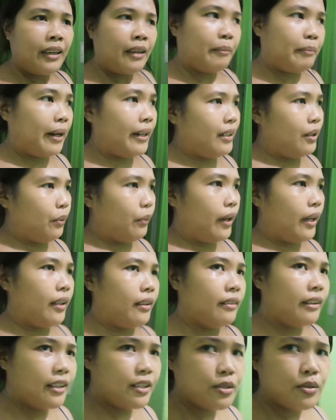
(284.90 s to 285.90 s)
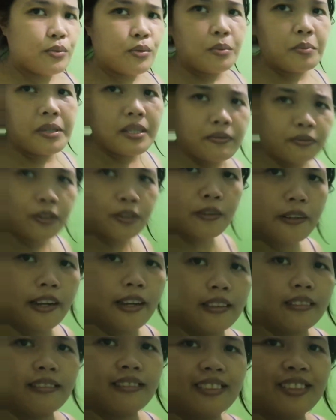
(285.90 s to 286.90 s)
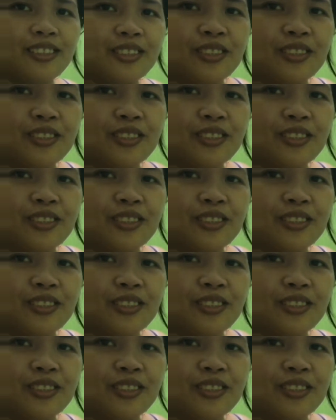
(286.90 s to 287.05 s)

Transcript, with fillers: By the way, this room is for rent.